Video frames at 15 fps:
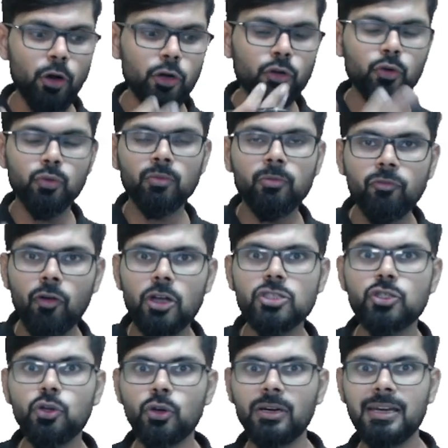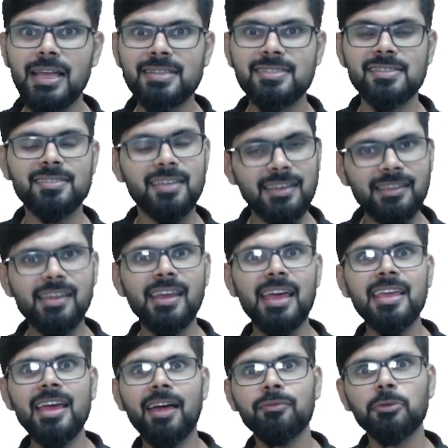to watch your classes, then I
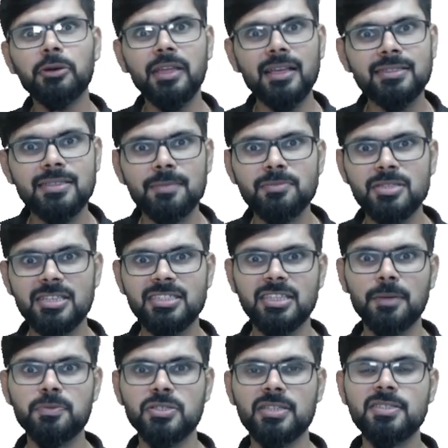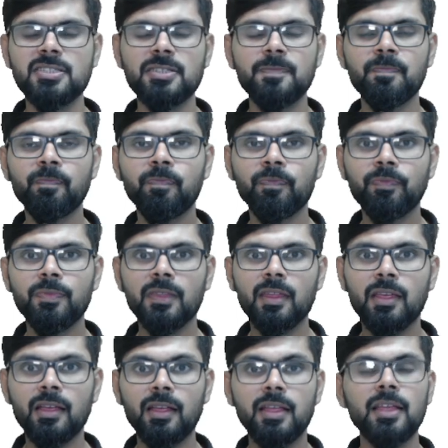have to take some subscriptions.
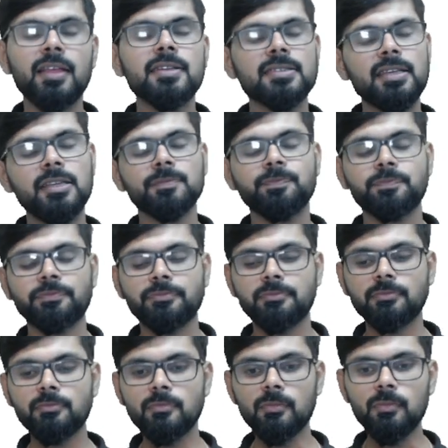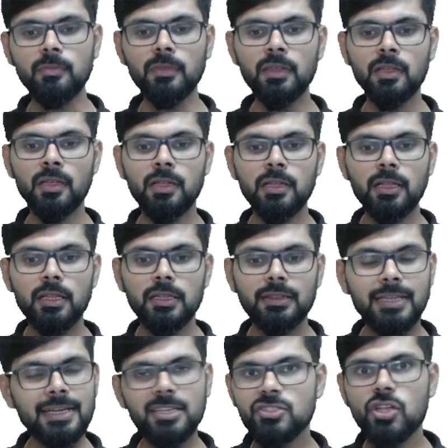See,
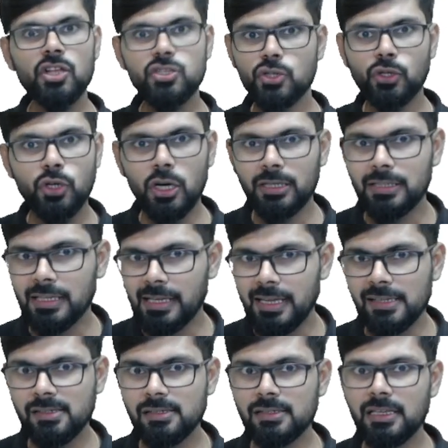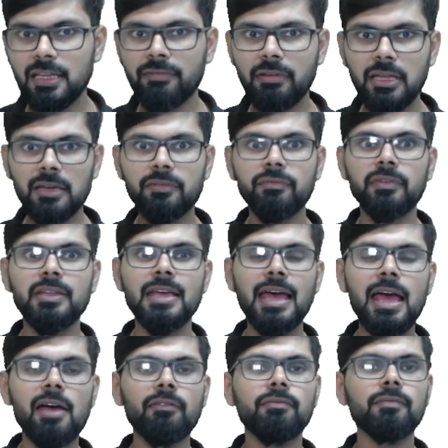that is also not the case. Even we
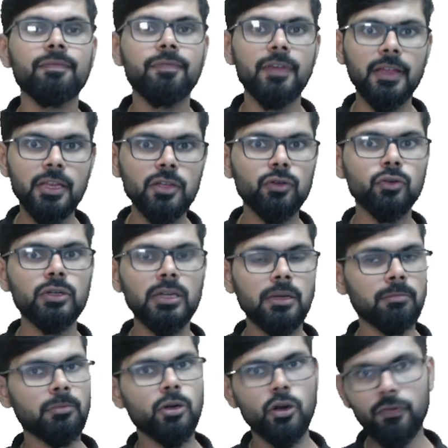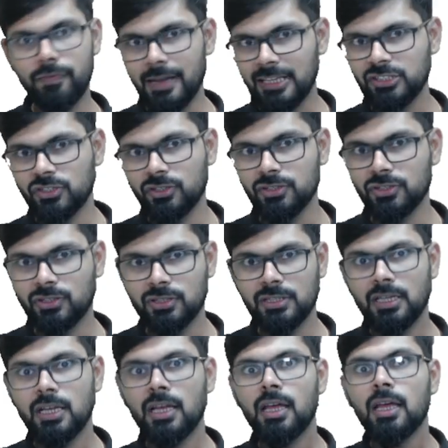have very good number of lectures
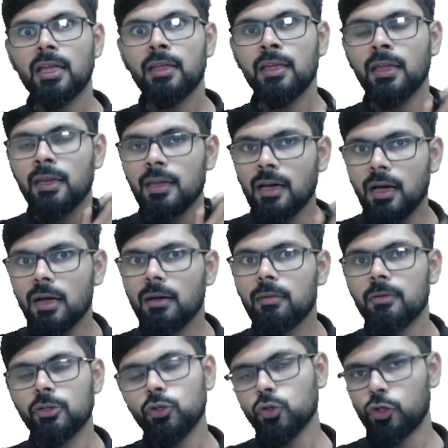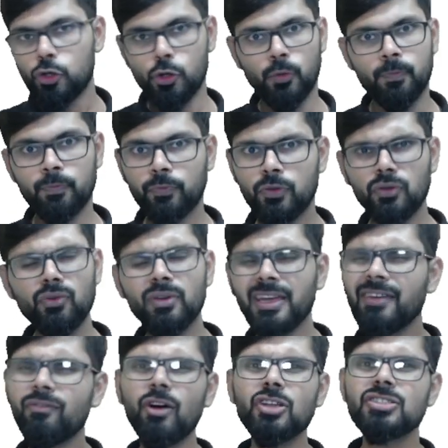in YouTube. You
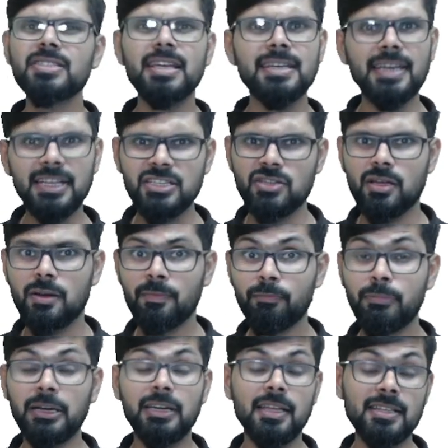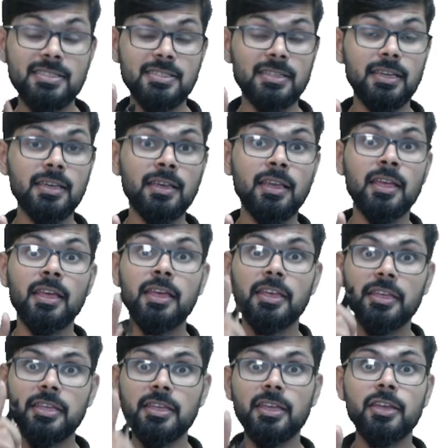can watch that lecture, but still
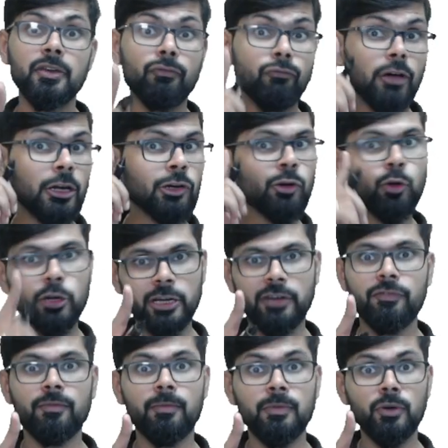here one good